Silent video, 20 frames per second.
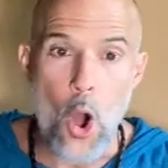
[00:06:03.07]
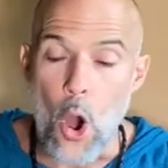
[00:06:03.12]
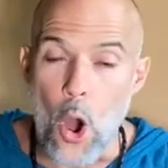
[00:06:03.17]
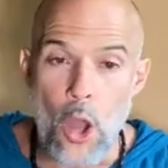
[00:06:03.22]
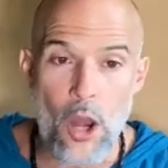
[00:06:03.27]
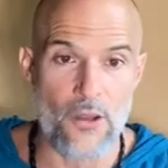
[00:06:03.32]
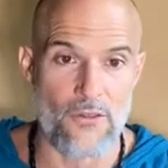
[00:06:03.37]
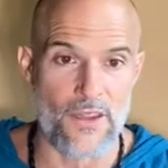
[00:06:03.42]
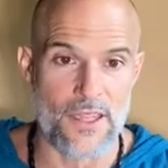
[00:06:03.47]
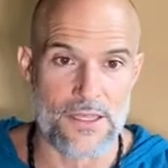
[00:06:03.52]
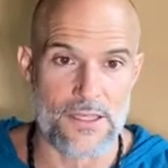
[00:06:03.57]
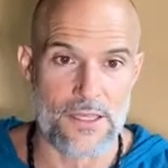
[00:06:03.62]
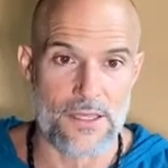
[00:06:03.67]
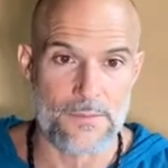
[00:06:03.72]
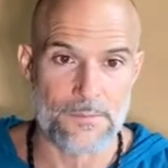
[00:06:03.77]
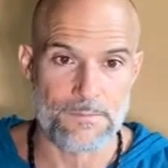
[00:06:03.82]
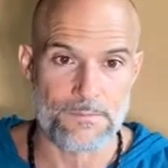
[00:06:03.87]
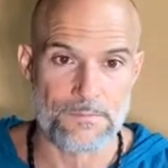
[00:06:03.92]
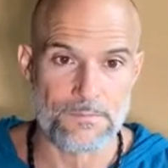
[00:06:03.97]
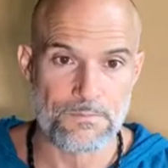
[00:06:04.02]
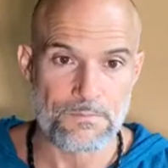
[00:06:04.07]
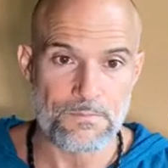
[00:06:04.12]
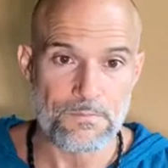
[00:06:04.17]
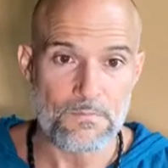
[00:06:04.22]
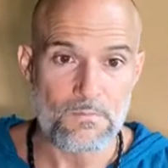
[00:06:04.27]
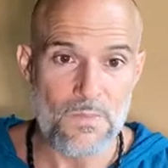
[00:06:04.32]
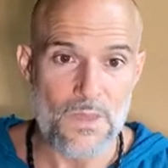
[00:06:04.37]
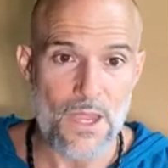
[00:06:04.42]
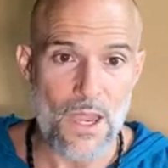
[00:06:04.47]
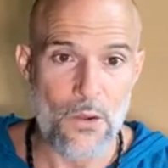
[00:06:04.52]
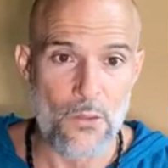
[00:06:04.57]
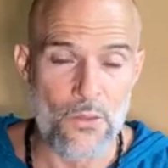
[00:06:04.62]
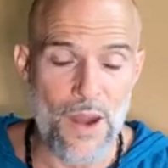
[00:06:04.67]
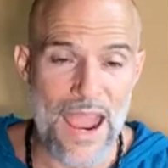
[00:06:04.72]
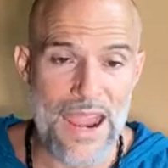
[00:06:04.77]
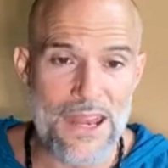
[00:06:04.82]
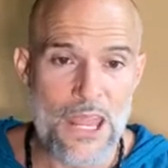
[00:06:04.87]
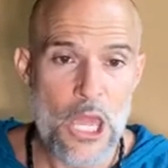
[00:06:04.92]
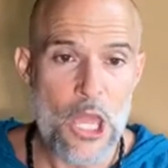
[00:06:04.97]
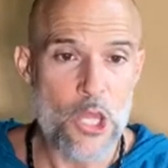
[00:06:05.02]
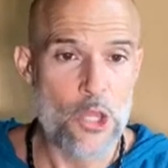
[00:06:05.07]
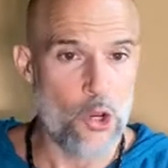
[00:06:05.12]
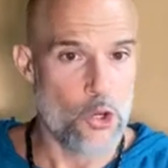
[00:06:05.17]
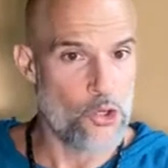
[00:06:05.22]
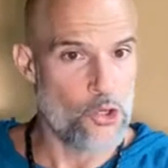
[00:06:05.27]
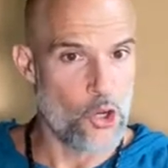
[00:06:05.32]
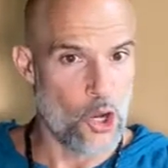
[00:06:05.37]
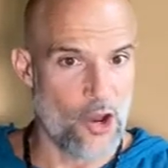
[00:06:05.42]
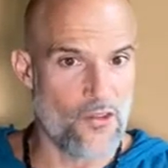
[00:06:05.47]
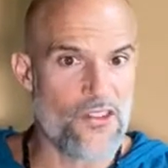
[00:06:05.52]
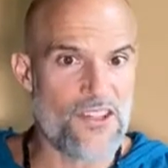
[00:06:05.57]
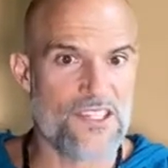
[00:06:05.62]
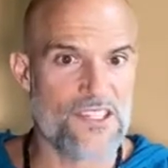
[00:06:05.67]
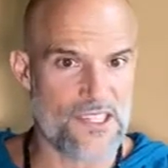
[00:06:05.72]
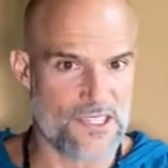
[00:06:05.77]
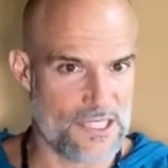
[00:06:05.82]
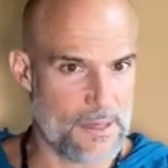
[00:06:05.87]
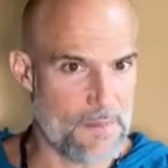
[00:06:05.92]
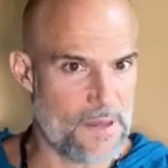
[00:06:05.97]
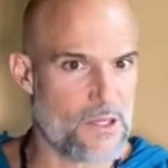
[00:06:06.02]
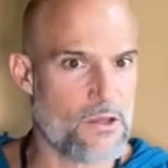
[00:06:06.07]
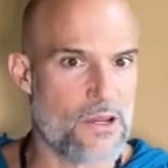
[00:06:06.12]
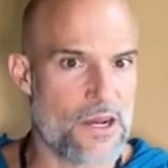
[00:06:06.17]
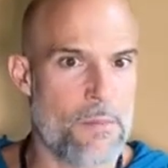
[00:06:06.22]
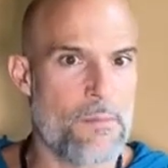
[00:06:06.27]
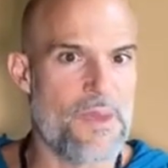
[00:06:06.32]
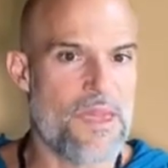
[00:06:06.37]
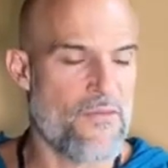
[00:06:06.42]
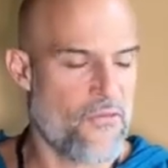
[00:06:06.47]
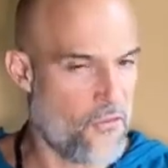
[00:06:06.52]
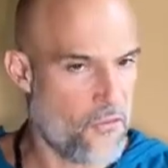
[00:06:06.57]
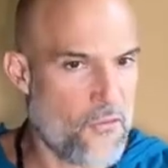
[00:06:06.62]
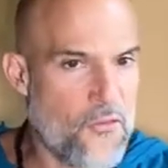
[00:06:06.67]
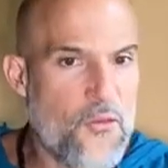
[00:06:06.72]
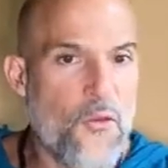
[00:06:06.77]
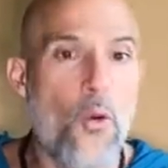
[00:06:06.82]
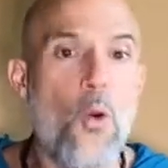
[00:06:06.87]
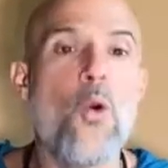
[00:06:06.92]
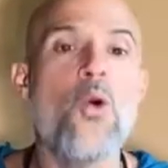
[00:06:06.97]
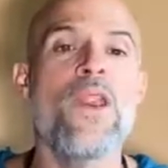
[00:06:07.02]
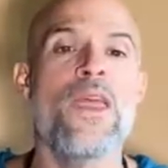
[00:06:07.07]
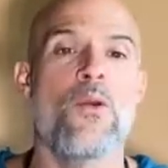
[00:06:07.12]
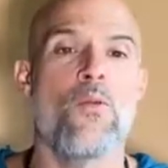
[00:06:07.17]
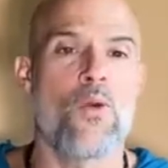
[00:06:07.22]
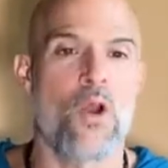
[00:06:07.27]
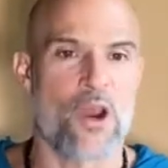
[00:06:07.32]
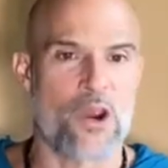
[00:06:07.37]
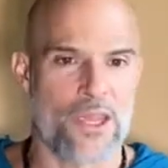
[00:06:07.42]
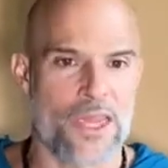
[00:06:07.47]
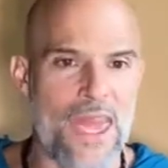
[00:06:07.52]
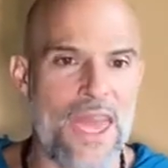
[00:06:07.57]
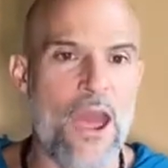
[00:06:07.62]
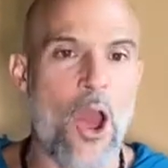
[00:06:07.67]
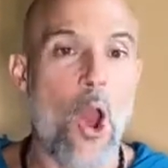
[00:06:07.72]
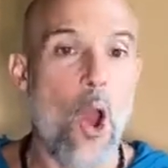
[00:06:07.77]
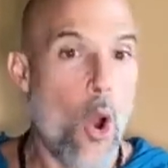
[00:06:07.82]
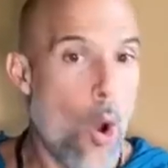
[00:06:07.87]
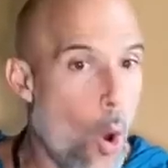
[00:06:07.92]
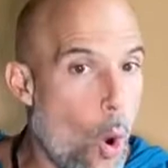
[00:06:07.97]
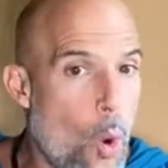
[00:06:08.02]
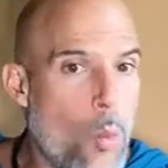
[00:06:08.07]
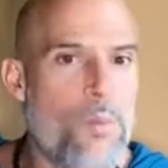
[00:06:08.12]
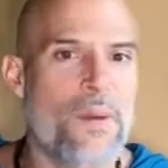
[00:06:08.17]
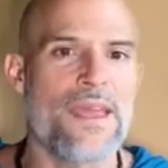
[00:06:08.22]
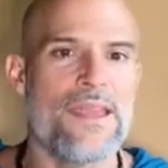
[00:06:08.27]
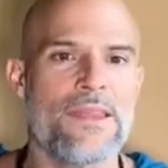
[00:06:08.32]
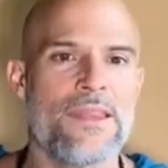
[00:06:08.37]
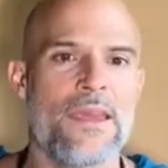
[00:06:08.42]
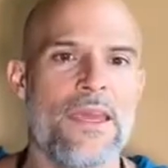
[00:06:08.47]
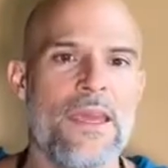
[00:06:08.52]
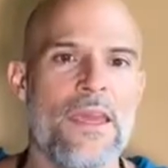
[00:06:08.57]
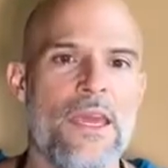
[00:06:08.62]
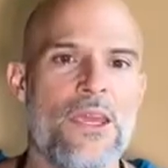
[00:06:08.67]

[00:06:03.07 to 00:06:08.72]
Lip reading: all of it, right? Your nervous system is going to be fully working, opened.